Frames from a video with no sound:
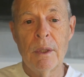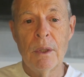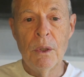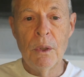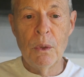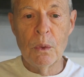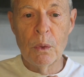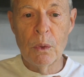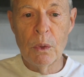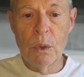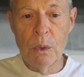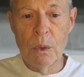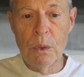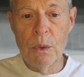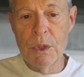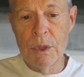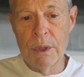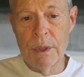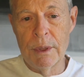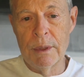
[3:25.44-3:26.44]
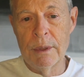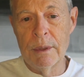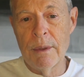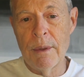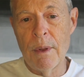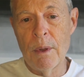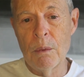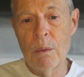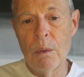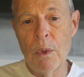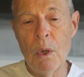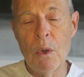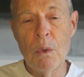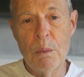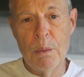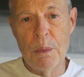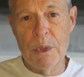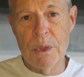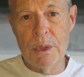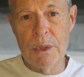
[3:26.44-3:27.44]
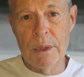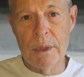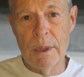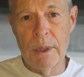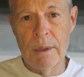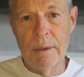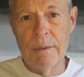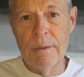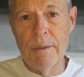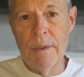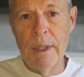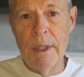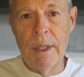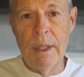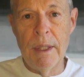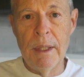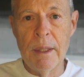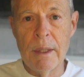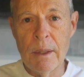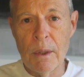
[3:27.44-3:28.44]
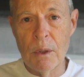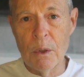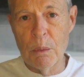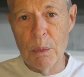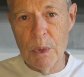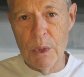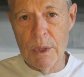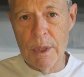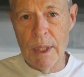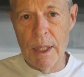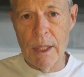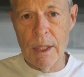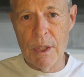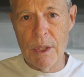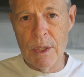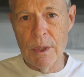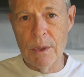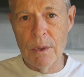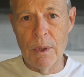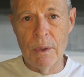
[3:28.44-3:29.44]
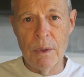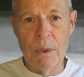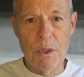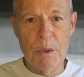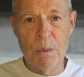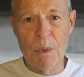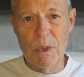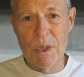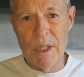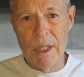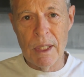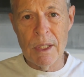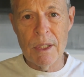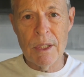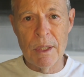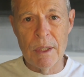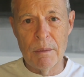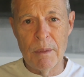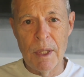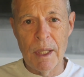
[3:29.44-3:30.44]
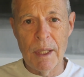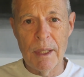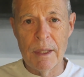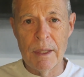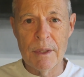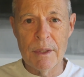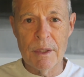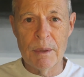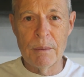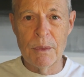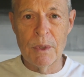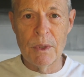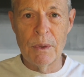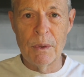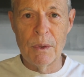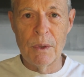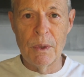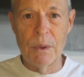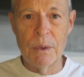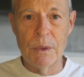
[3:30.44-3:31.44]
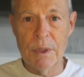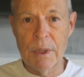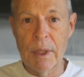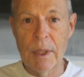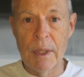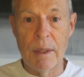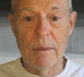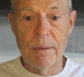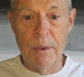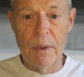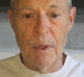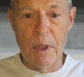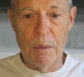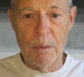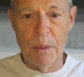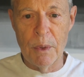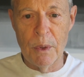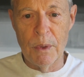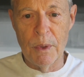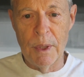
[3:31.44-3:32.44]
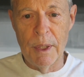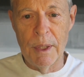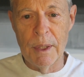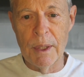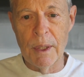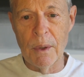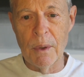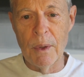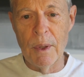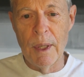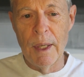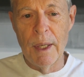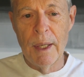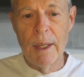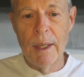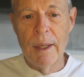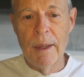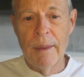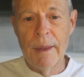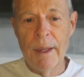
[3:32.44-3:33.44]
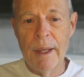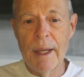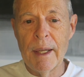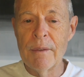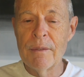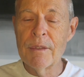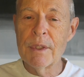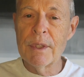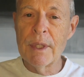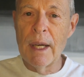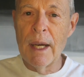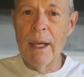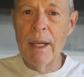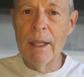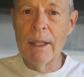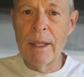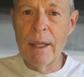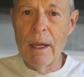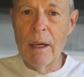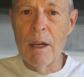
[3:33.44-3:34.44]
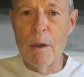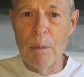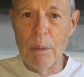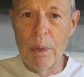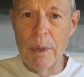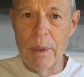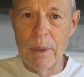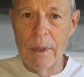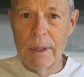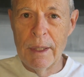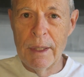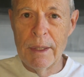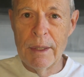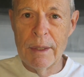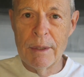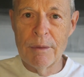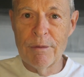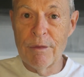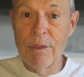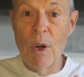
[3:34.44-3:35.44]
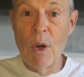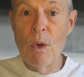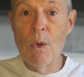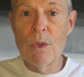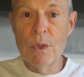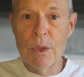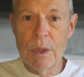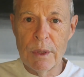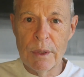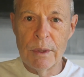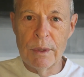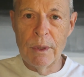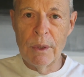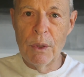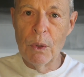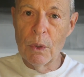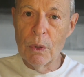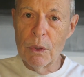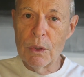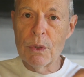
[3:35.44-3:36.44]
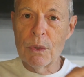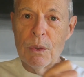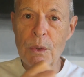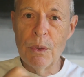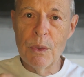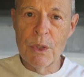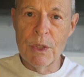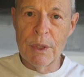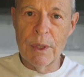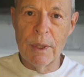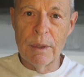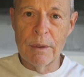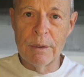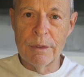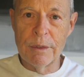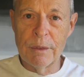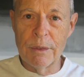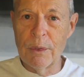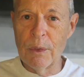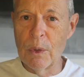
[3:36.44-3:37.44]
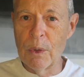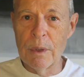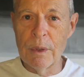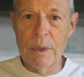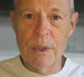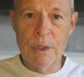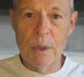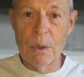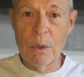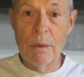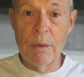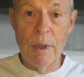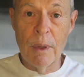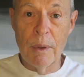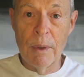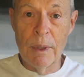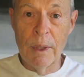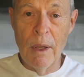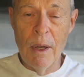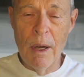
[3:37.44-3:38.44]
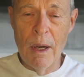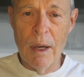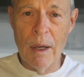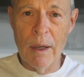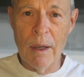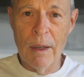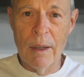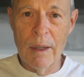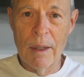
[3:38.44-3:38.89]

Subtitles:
you loosen the ropes of the ego protection, all those protection mechanisms you use to cover up your ego that have tied up and frozen your true self for so very long.